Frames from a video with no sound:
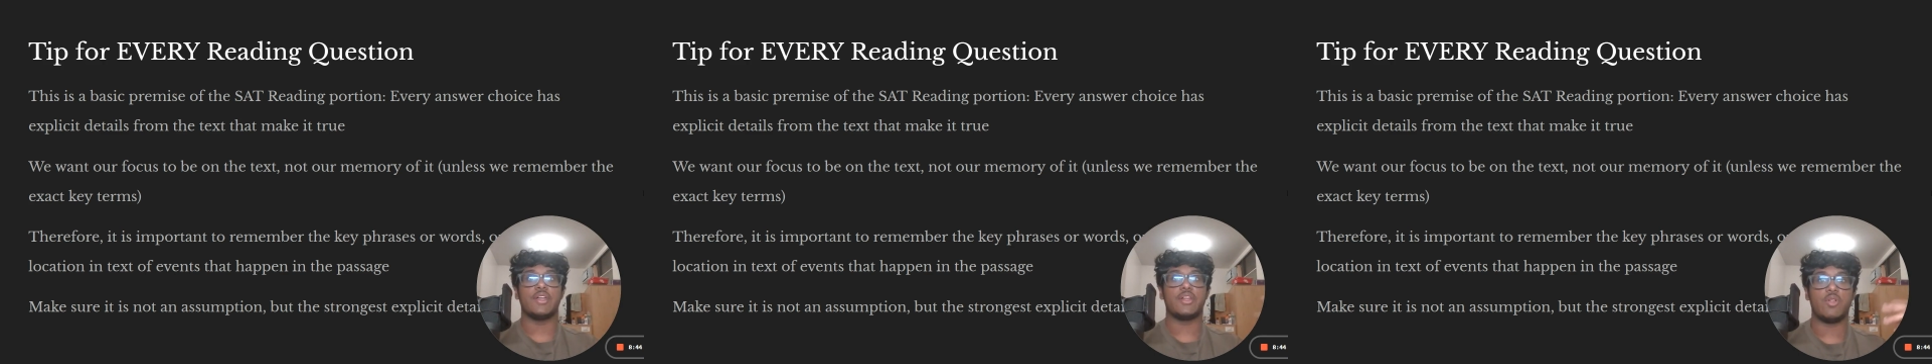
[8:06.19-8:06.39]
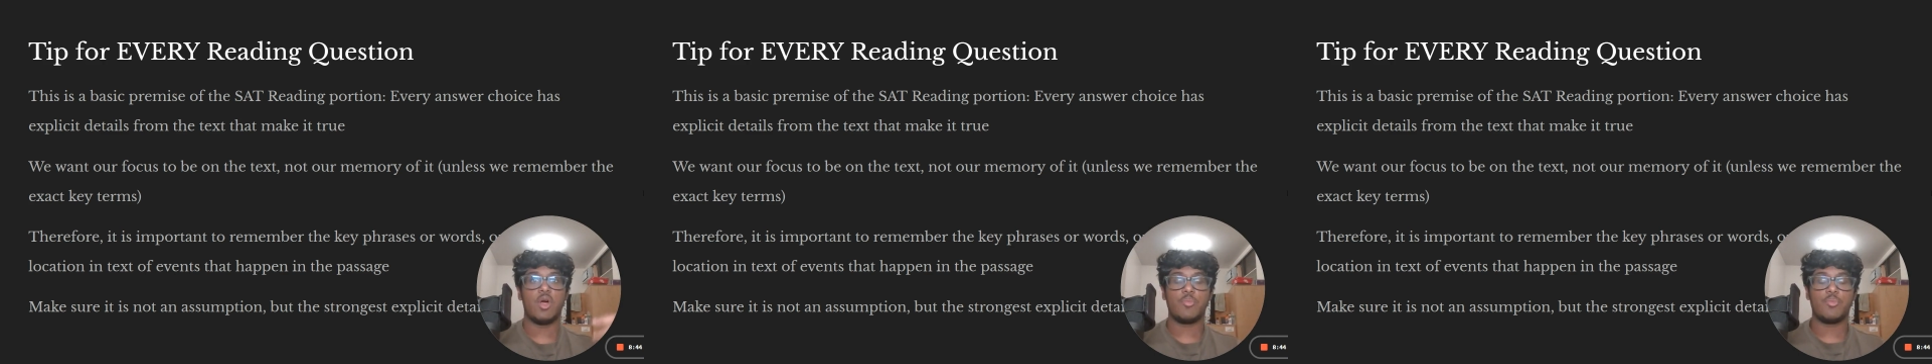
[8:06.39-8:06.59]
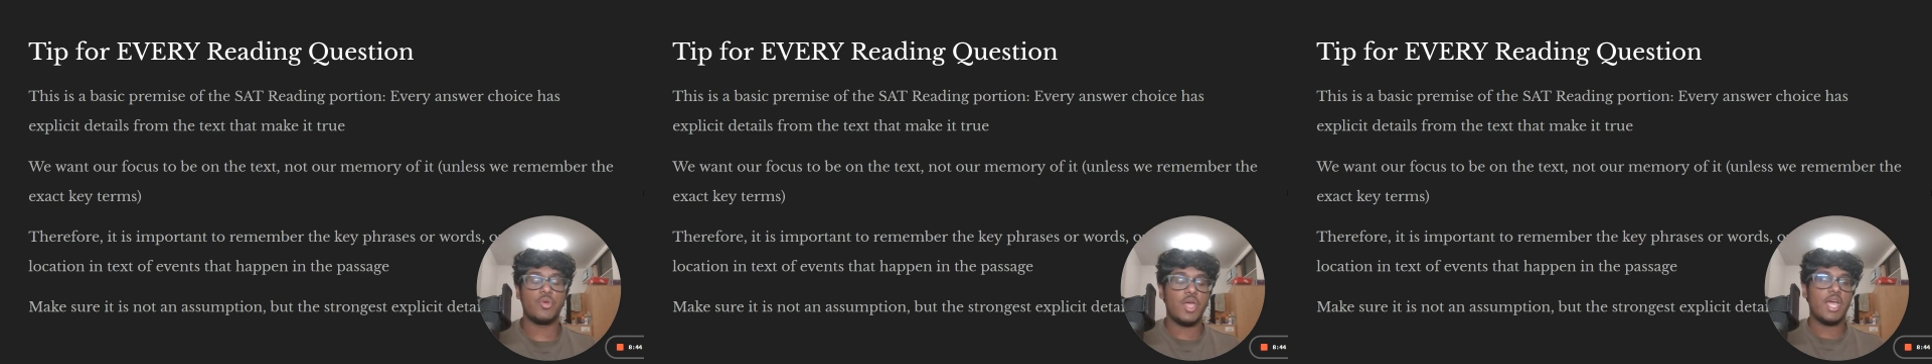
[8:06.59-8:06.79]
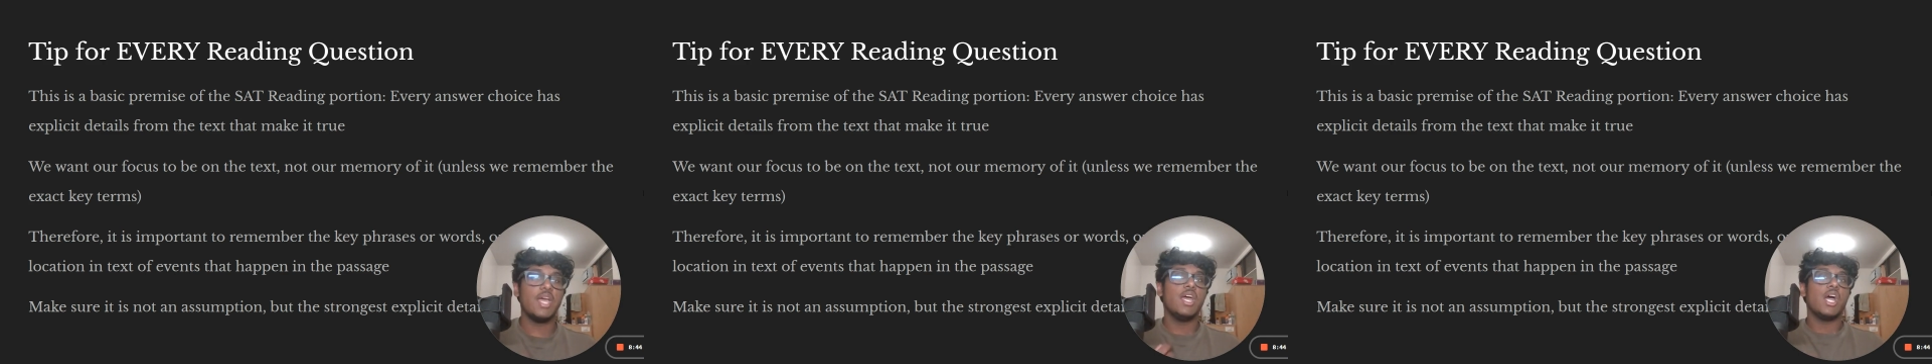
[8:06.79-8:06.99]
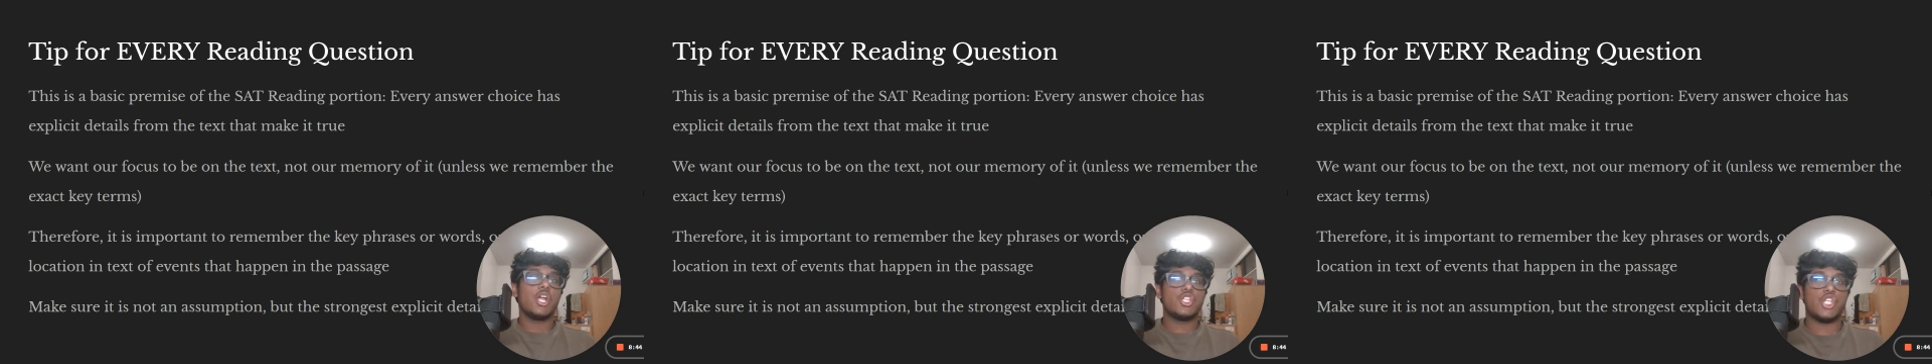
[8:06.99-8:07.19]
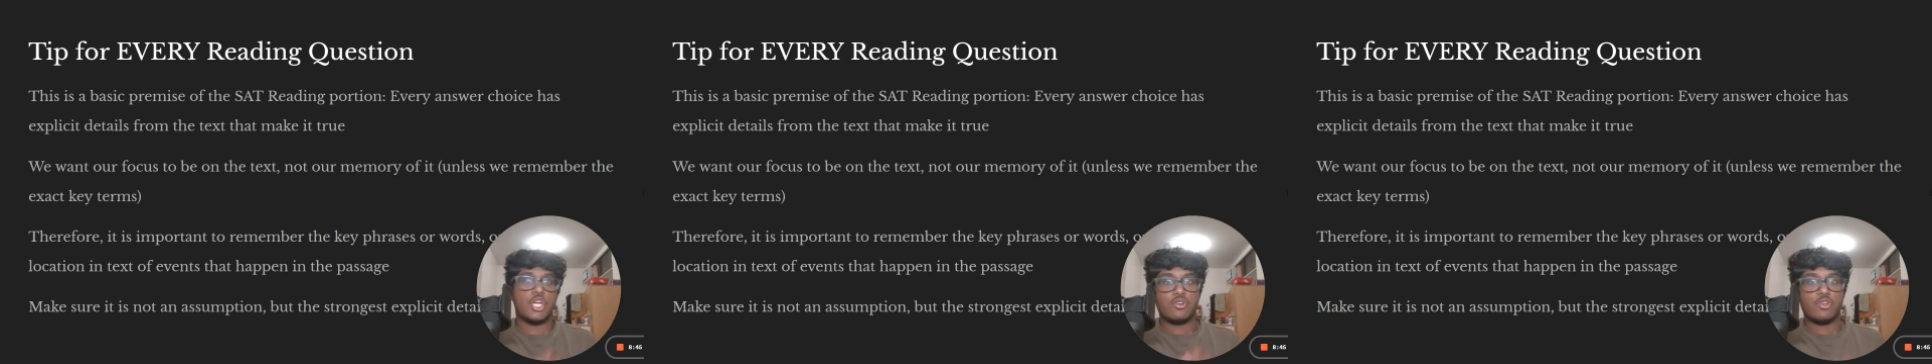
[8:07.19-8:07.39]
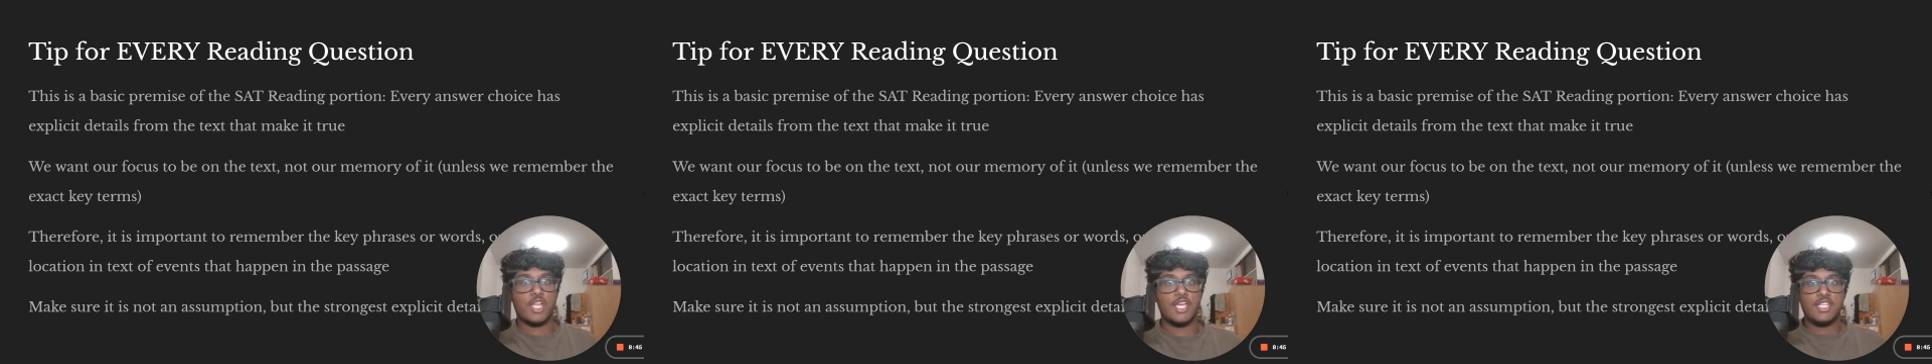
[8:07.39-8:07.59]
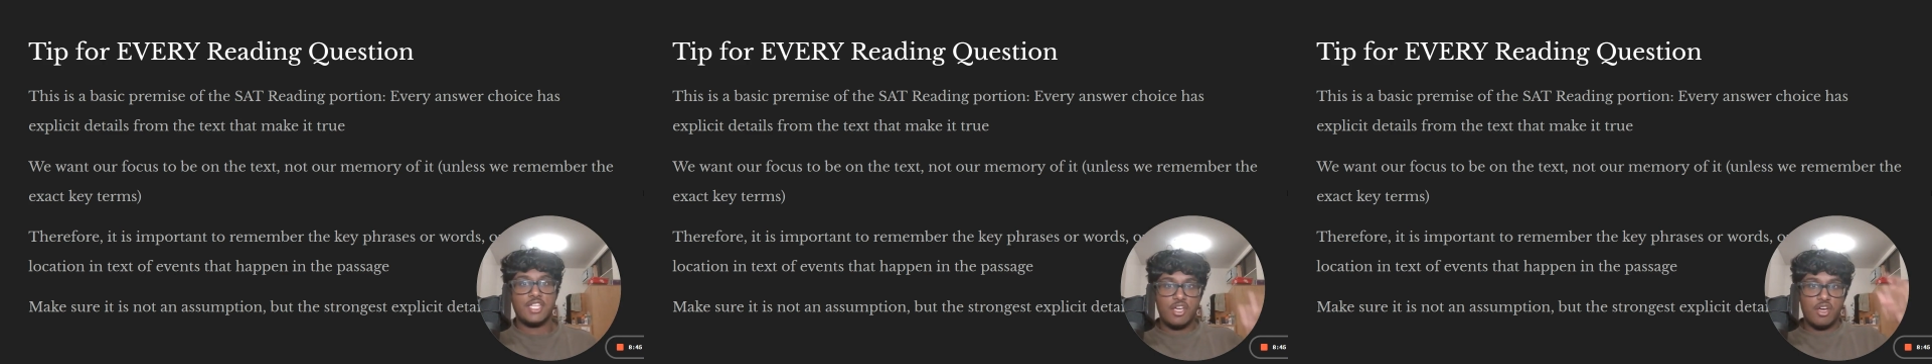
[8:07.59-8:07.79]
It'll help you get a general
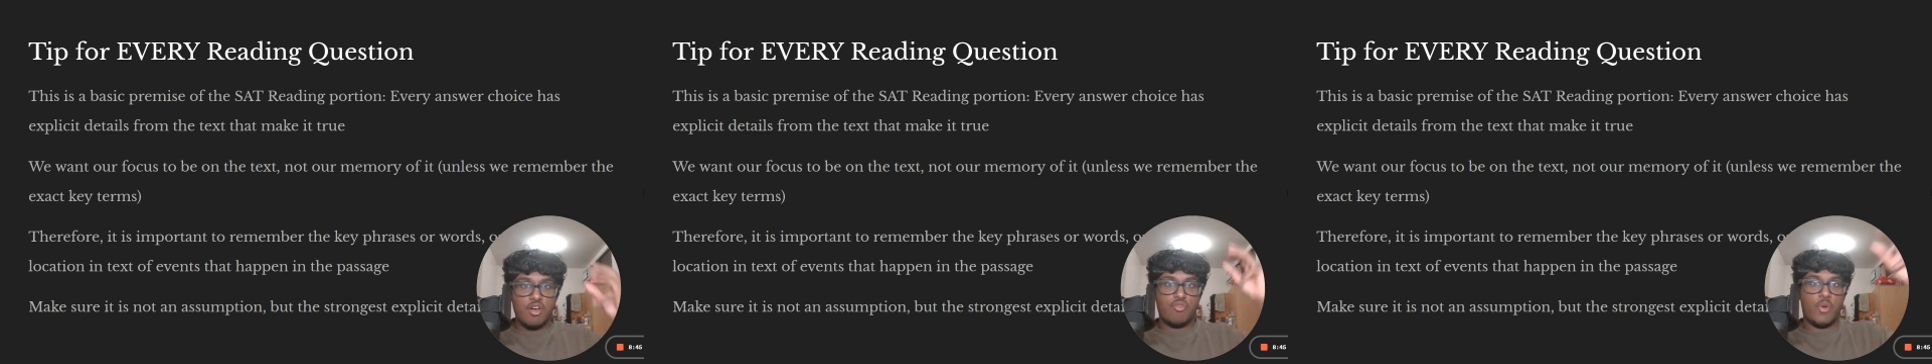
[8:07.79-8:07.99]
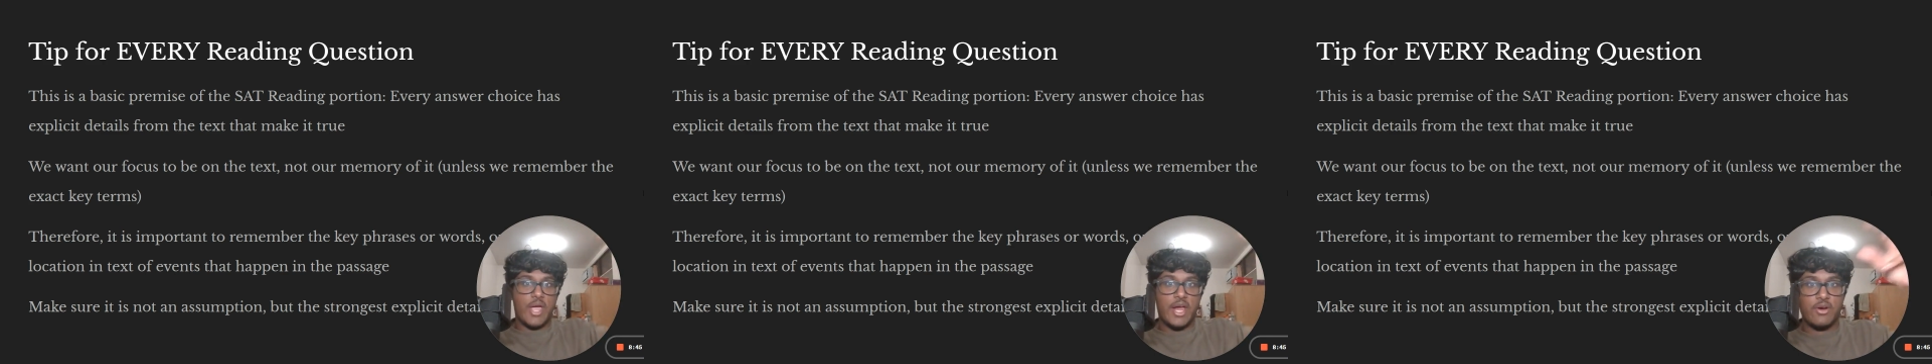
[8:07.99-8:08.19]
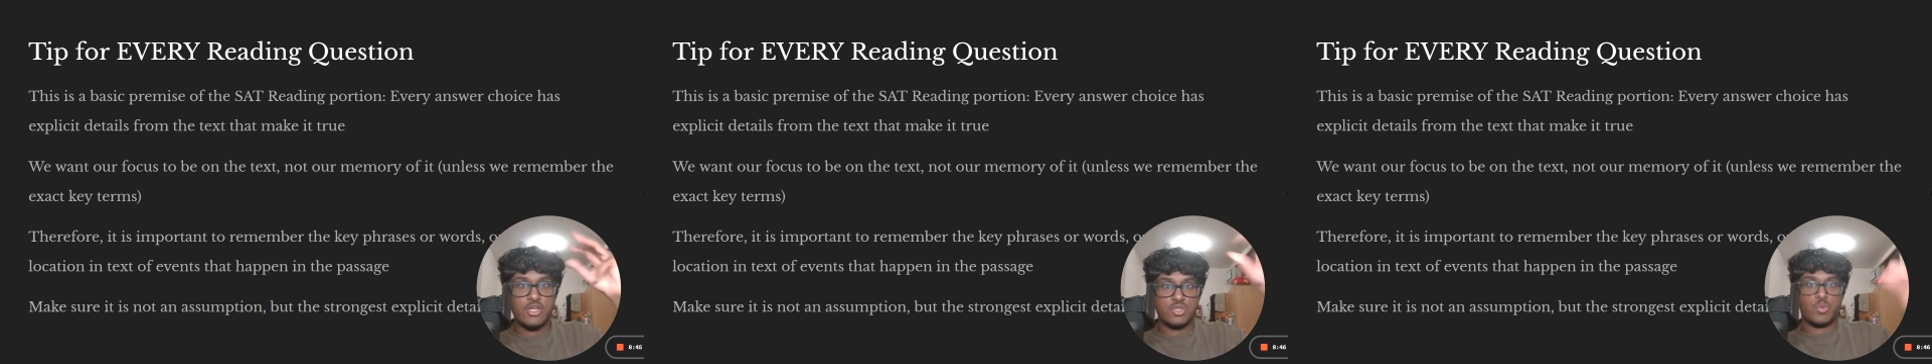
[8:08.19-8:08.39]
idea of where is